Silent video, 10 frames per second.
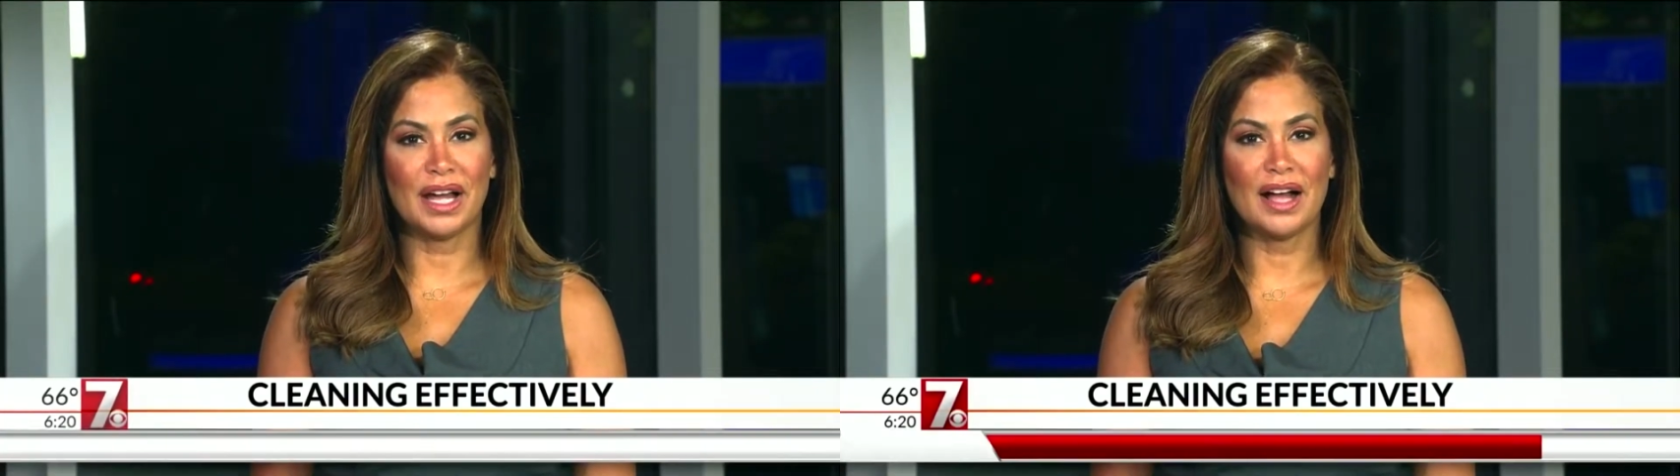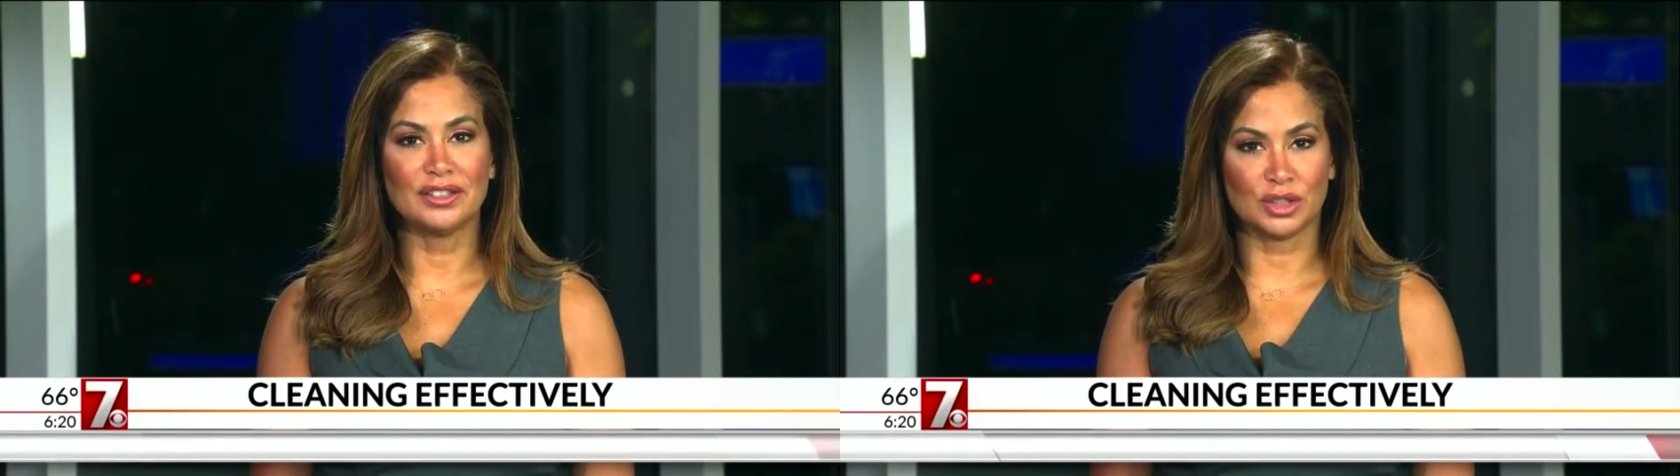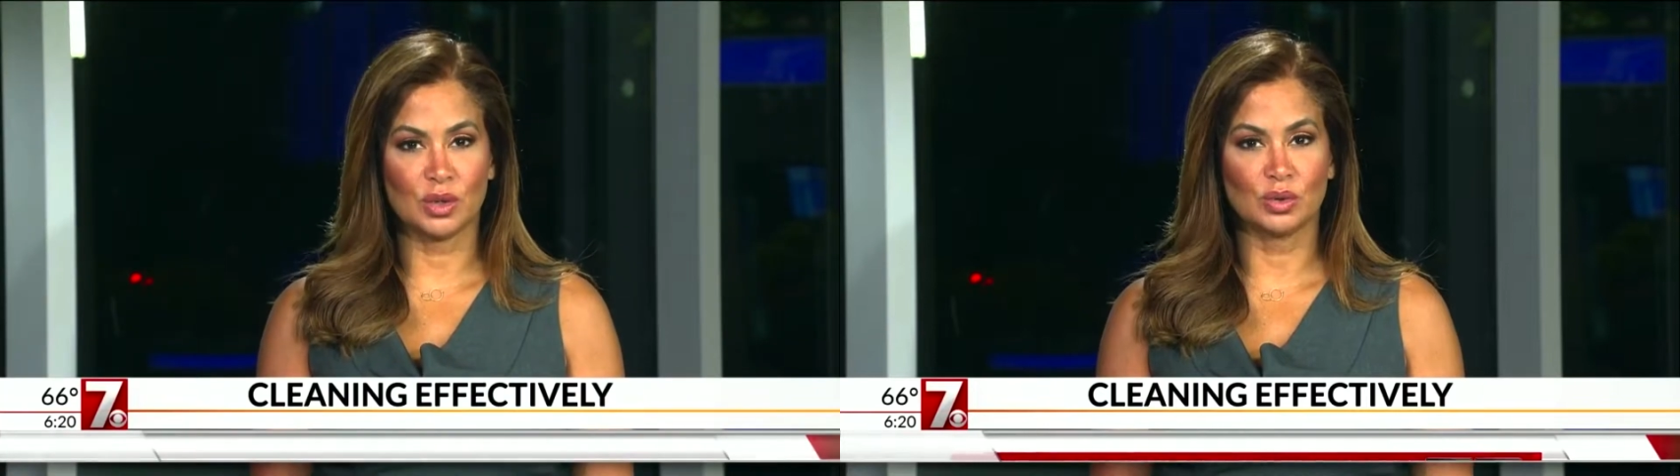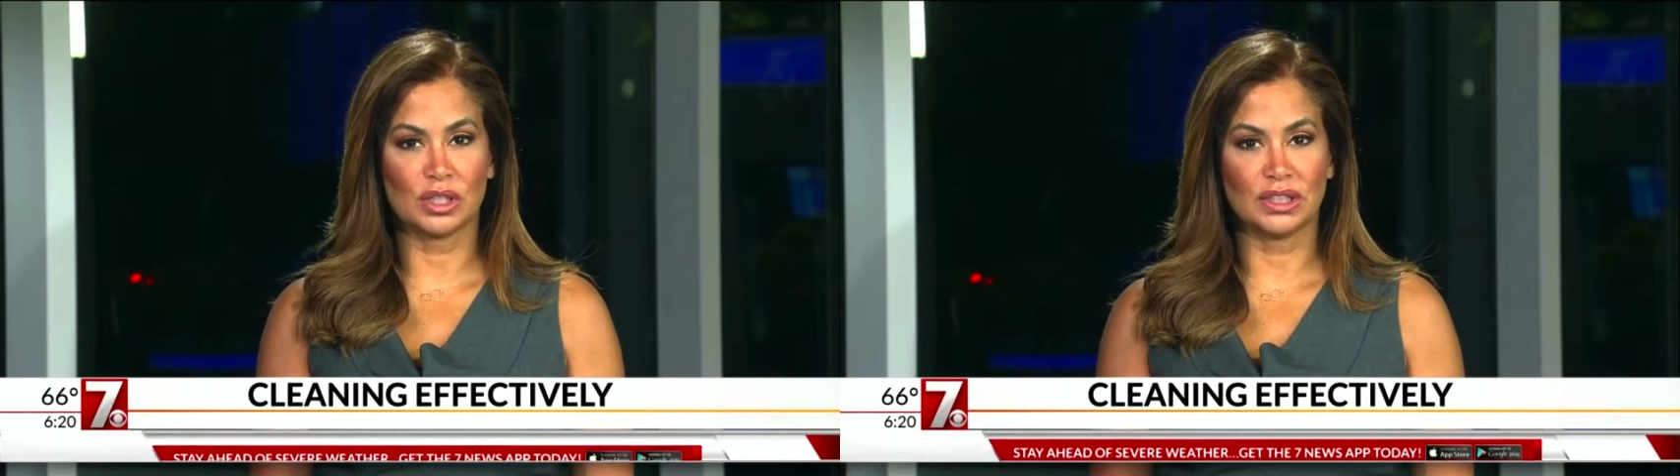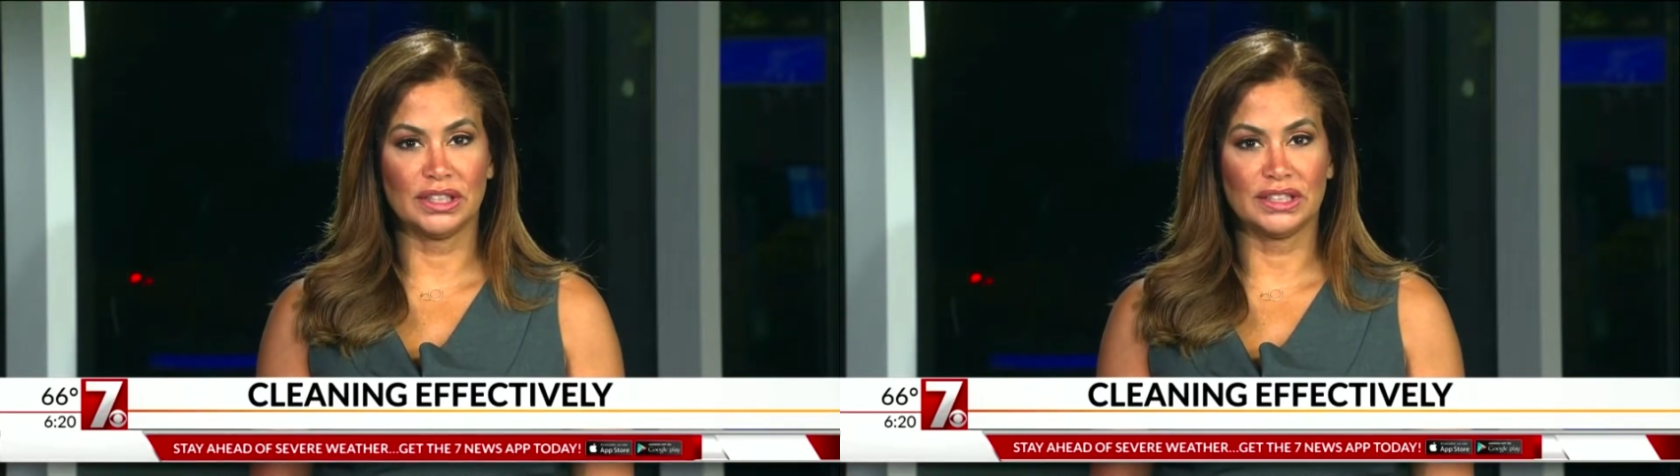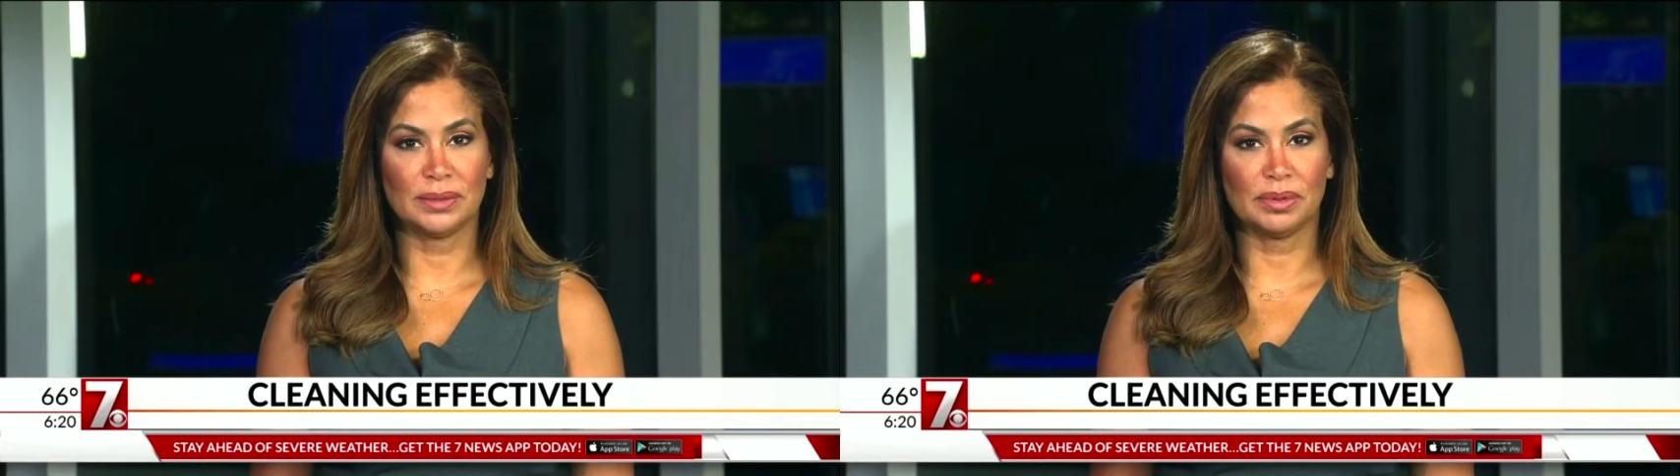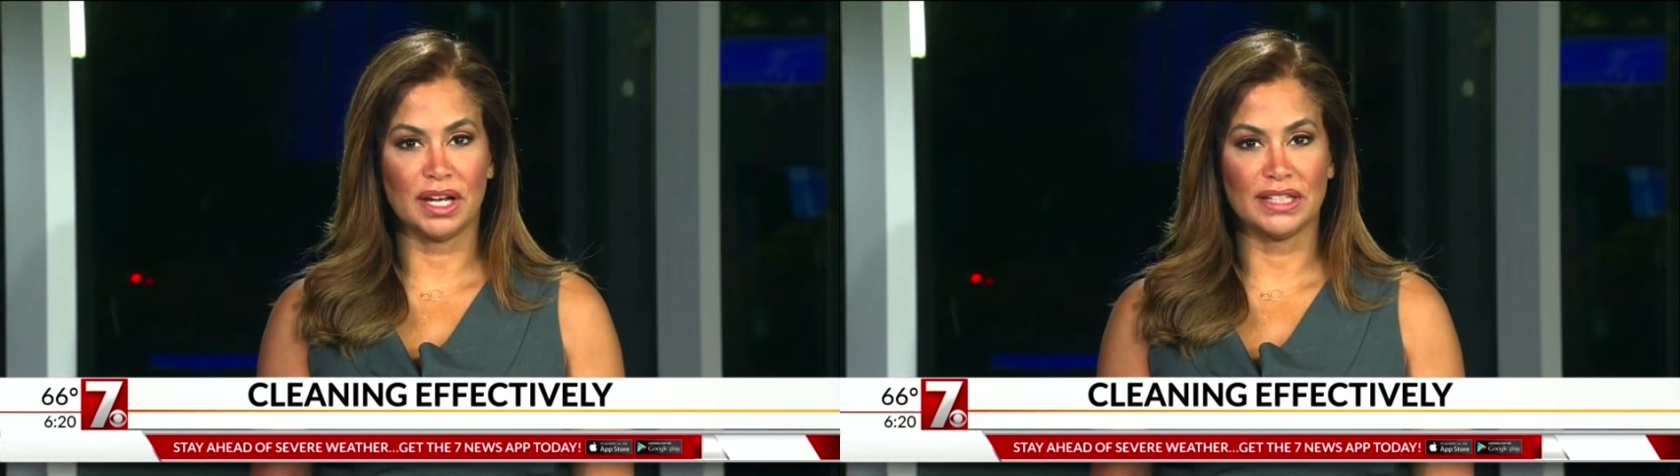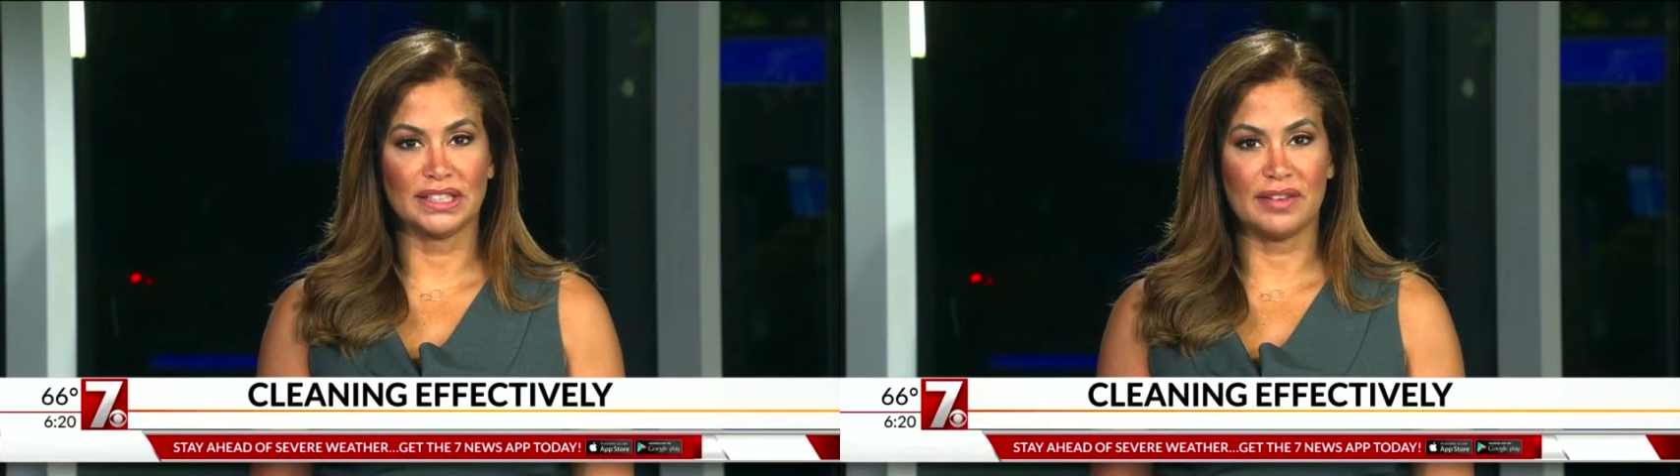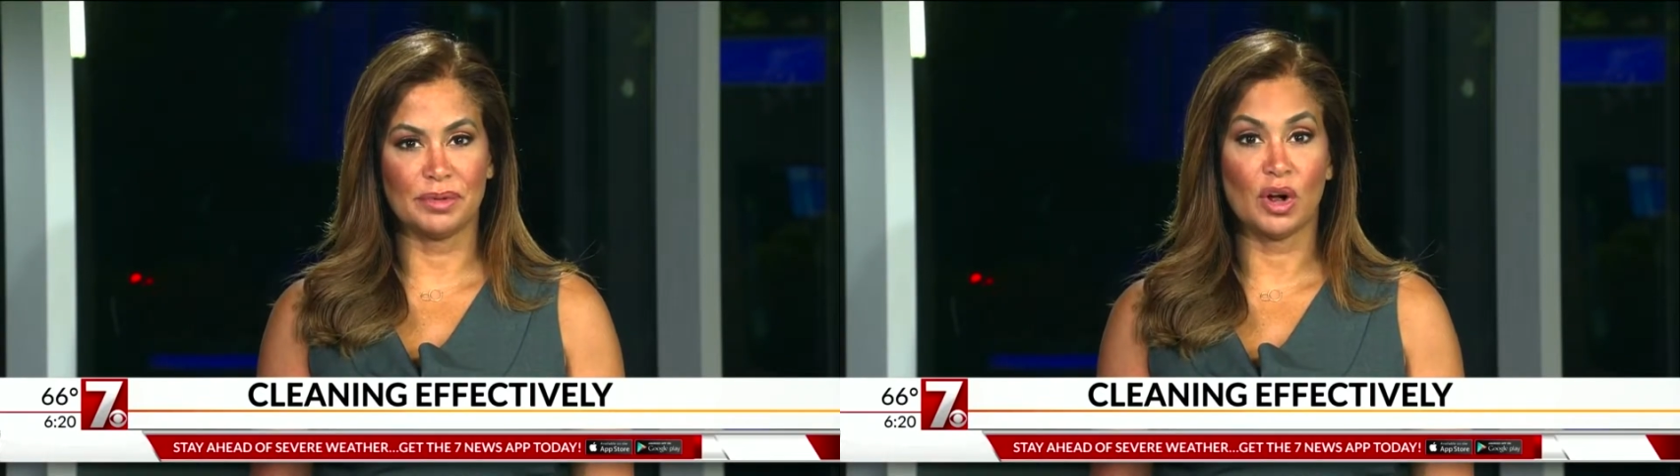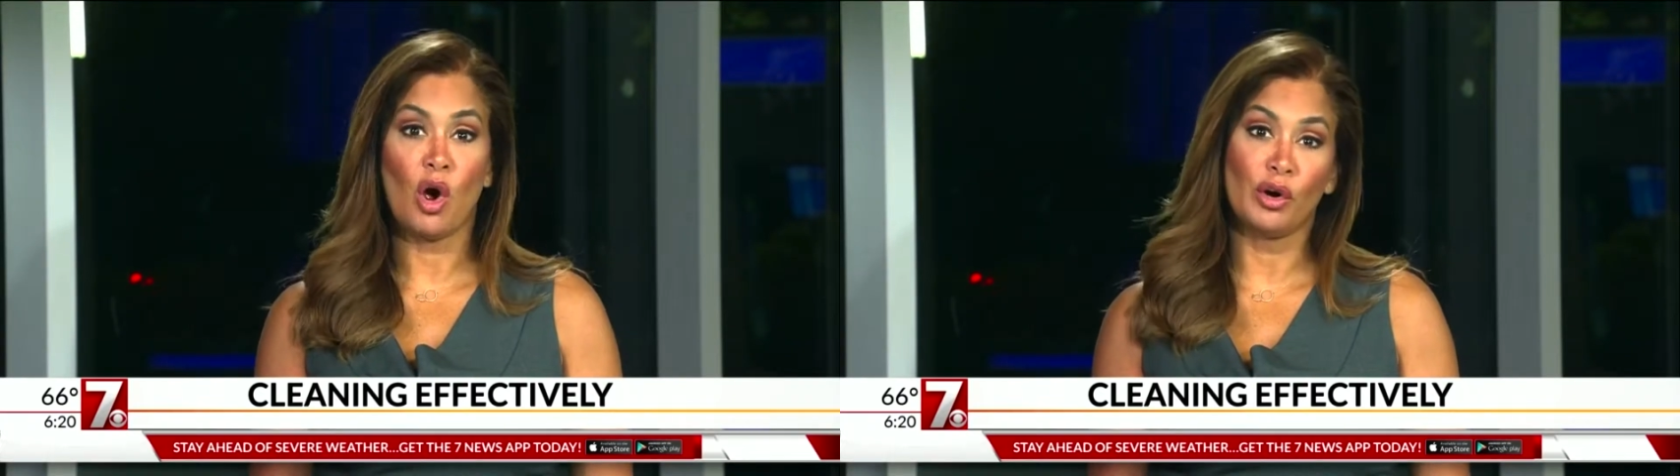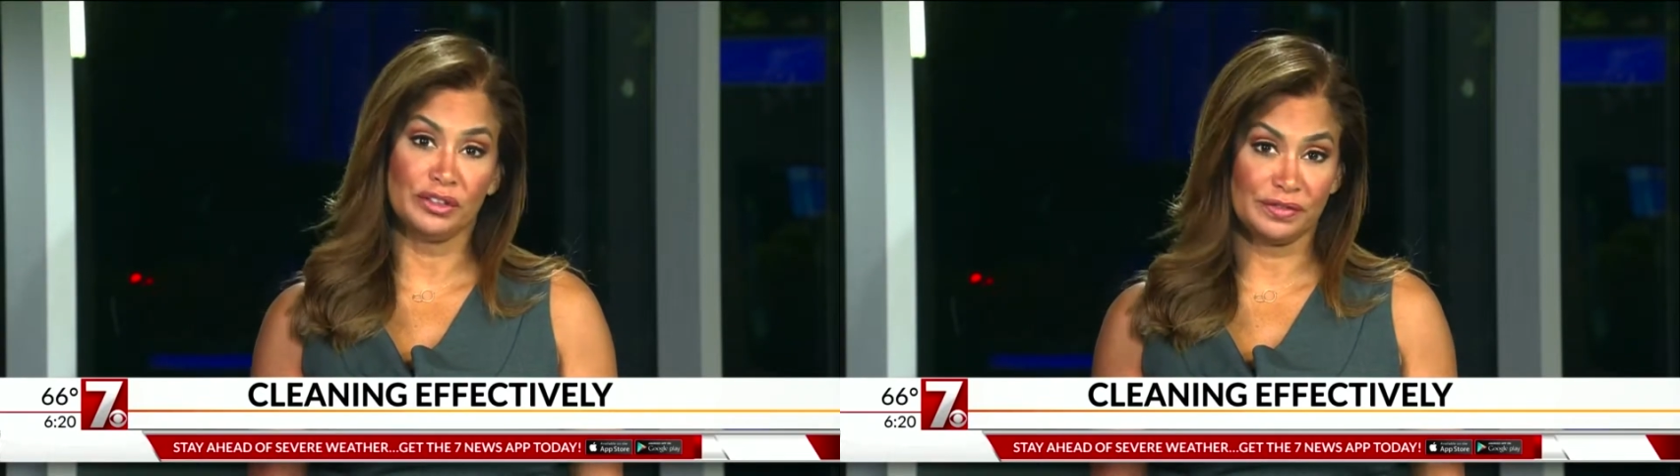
household cleaning supplies have been hard